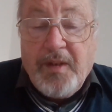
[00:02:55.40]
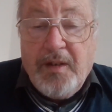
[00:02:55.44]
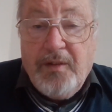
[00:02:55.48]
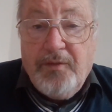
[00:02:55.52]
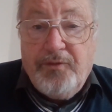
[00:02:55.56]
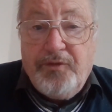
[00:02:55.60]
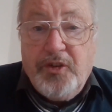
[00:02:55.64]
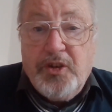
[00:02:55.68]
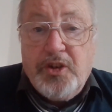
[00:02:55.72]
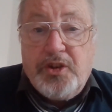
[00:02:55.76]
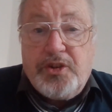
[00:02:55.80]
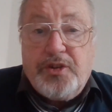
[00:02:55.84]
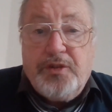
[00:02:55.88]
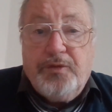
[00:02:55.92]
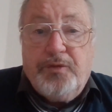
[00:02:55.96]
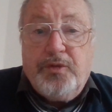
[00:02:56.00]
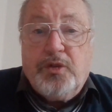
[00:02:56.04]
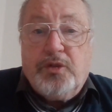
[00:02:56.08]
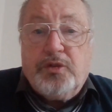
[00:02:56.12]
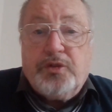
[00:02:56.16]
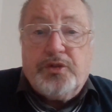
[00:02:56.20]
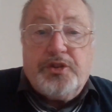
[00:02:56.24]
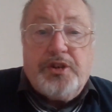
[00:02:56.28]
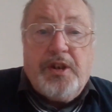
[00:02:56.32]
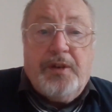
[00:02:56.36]
first of
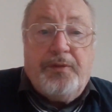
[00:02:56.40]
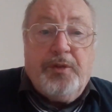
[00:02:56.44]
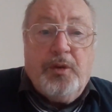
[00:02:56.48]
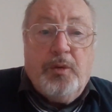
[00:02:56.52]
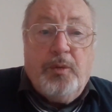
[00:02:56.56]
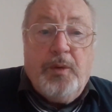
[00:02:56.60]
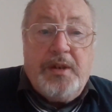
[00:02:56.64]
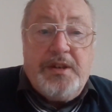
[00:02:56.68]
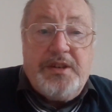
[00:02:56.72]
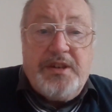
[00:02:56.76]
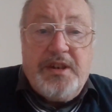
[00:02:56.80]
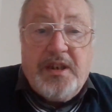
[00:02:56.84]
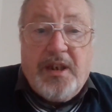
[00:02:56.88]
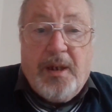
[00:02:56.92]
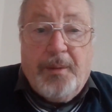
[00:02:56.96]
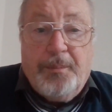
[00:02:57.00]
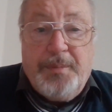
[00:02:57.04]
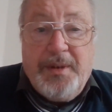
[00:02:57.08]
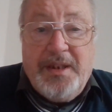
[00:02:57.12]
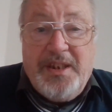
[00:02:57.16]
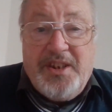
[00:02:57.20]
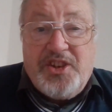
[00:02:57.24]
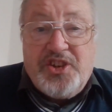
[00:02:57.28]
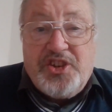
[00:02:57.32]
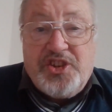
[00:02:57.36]
all, Sheffield Wednesday got
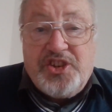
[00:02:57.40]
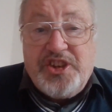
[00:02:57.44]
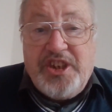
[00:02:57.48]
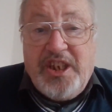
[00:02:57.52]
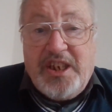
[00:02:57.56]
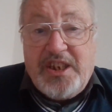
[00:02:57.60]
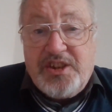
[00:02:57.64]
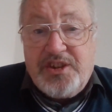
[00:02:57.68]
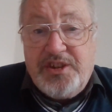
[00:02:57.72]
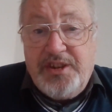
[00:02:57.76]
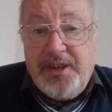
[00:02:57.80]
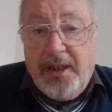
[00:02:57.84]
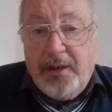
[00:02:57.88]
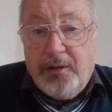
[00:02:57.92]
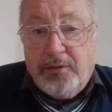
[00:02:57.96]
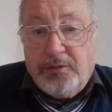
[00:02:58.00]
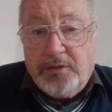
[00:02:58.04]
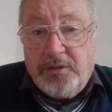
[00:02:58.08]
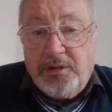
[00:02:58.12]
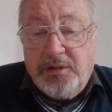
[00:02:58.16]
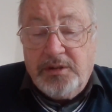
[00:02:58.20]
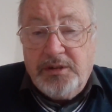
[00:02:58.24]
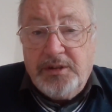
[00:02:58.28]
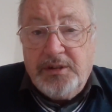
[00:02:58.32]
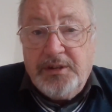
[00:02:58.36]
beat 6-0.
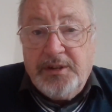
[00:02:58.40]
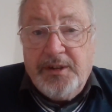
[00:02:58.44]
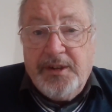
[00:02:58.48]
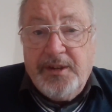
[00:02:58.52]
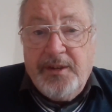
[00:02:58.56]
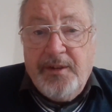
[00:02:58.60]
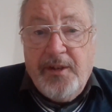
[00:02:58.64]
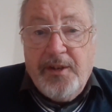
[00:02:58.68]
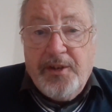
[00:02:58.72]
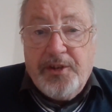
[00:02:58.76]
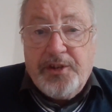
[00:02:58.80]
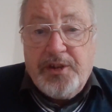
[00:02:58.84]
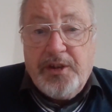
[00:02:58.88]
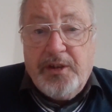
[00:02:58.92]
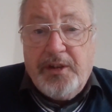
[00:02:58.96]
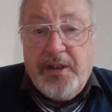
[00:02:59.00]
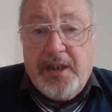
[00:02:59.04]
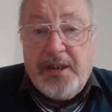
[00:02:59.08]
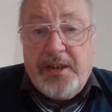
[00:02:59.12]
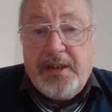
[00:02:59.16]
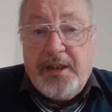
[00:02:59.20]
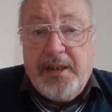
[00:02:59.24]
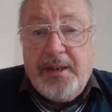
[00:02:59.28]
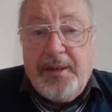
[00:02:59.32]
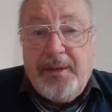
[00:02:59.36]
So that